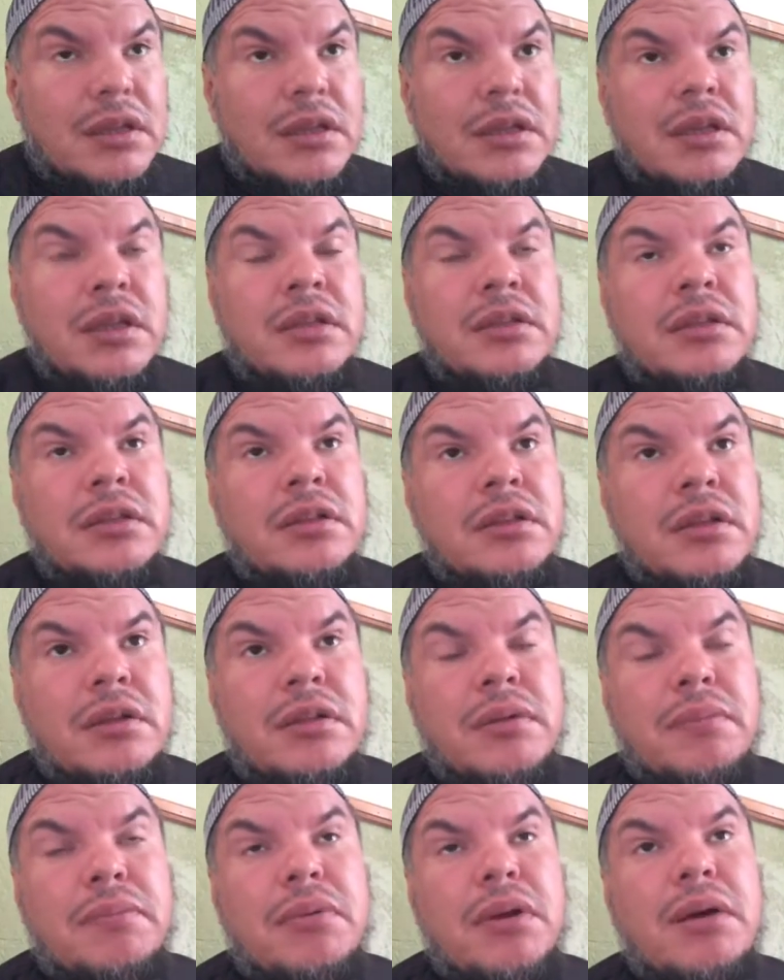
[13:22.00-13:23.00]
And
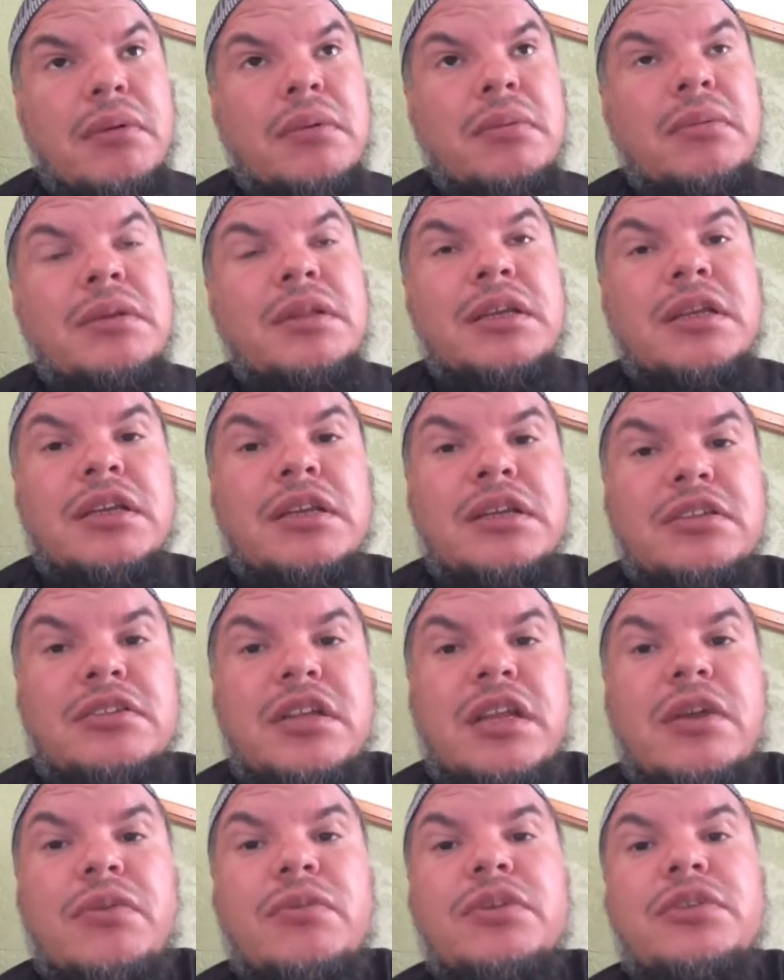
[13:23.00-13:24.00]
the problem in the English
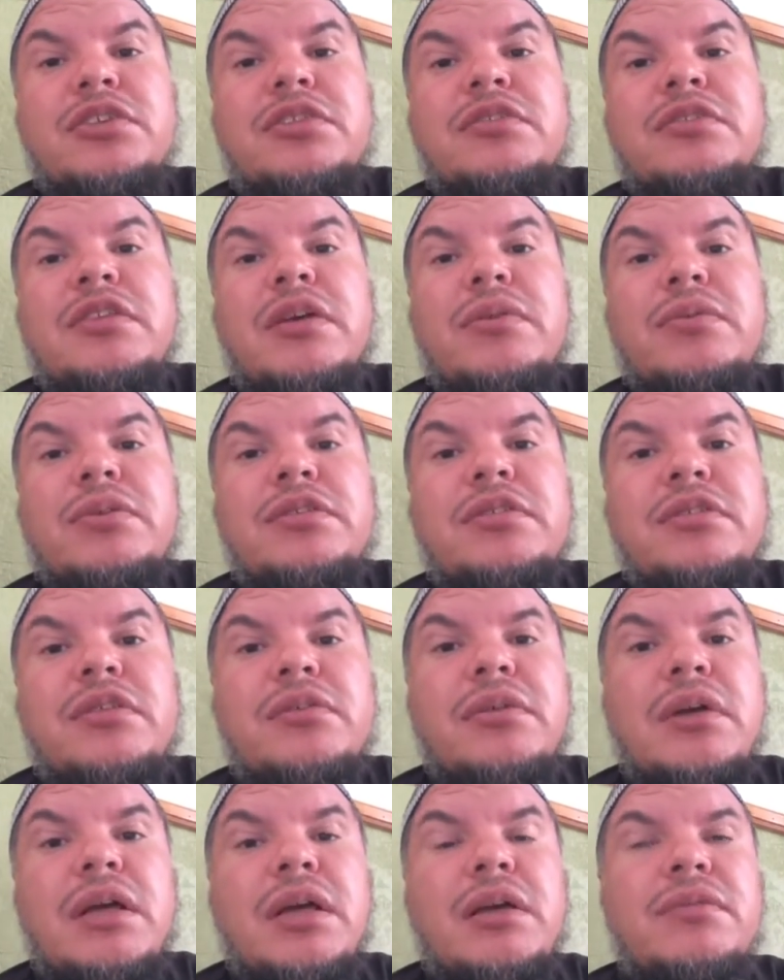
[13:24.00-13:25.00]
language is that we
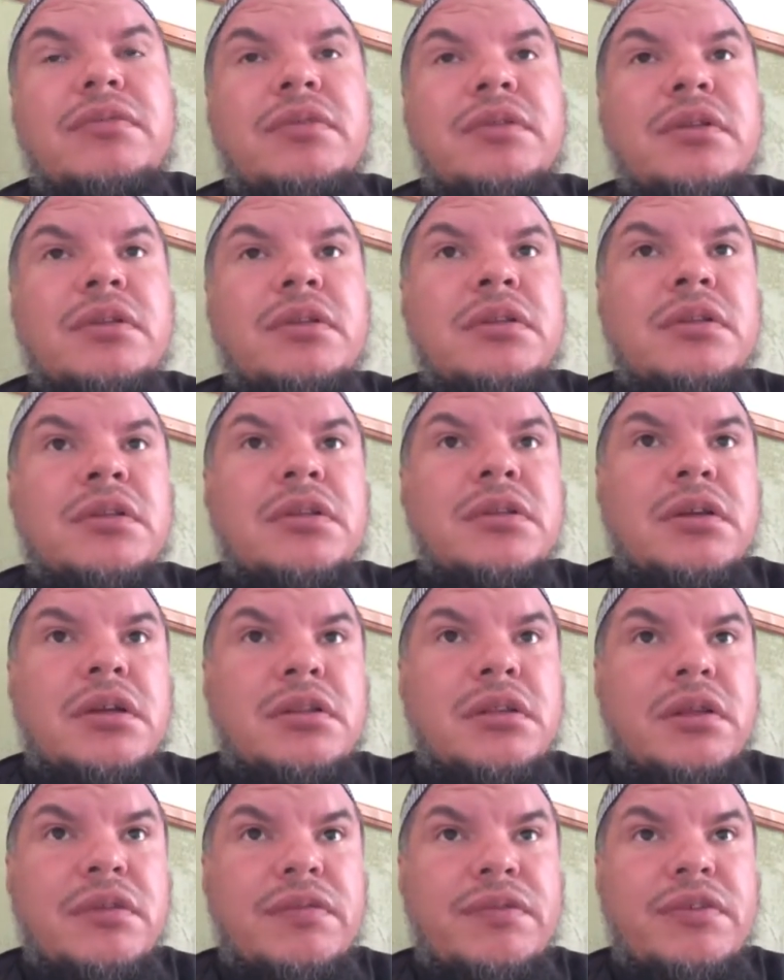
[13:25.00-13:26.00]
still have a
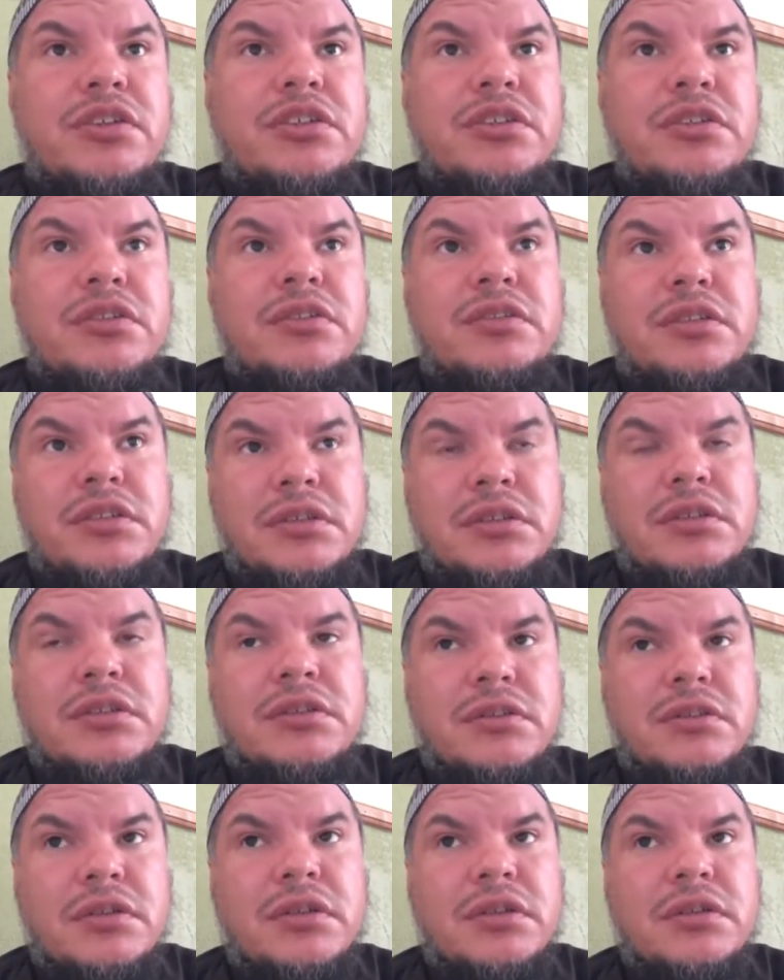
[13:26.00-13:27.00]
deficiency in
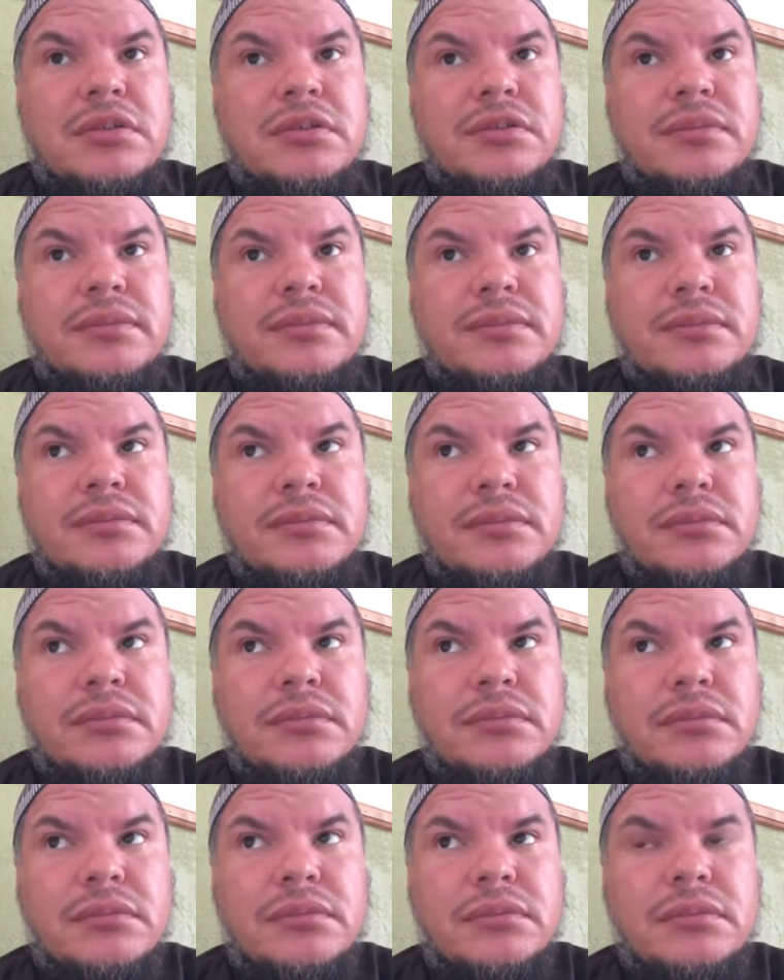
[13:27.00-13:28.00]
these things.
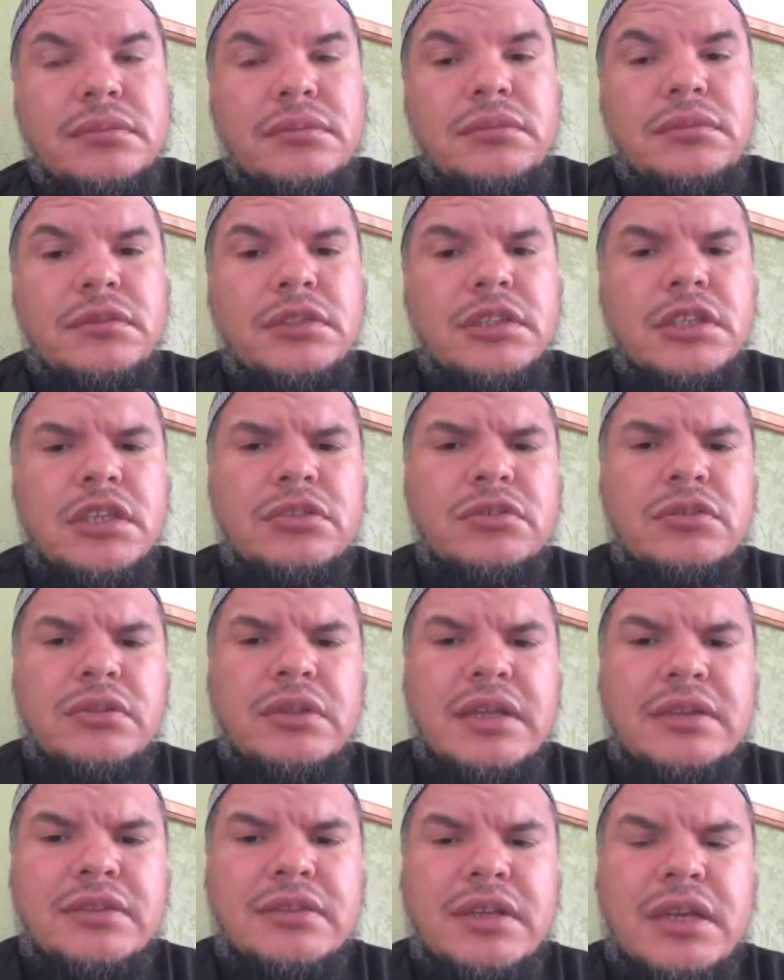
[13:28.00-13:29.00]
And so
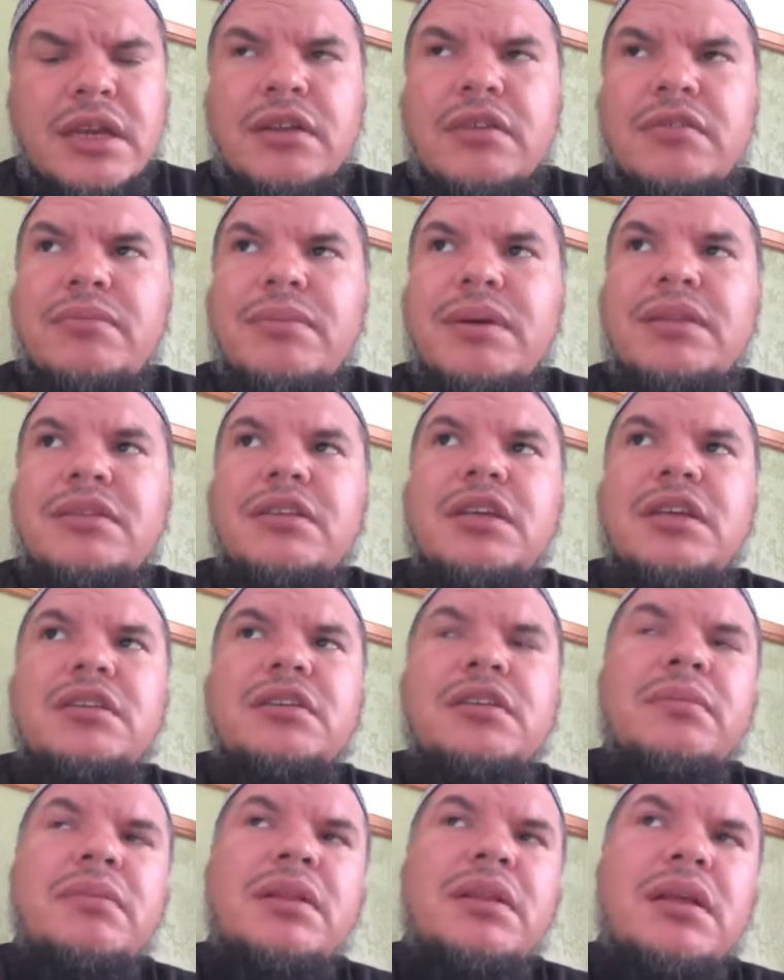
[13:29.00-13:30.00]
that's kind of my take.
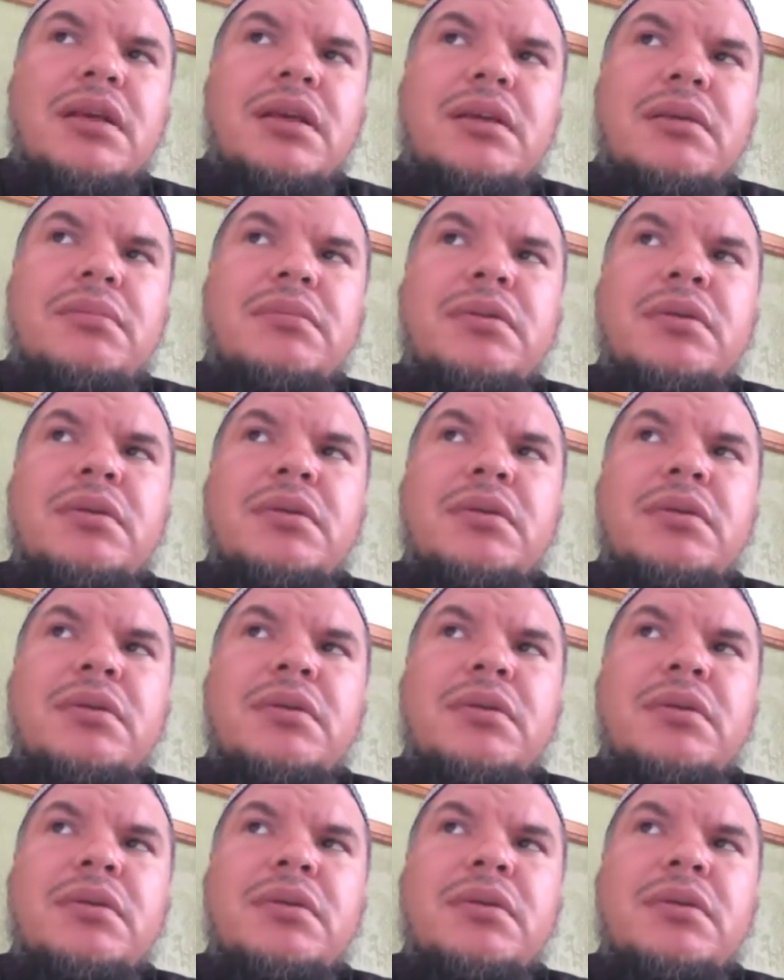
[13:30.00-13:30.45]
The madhahib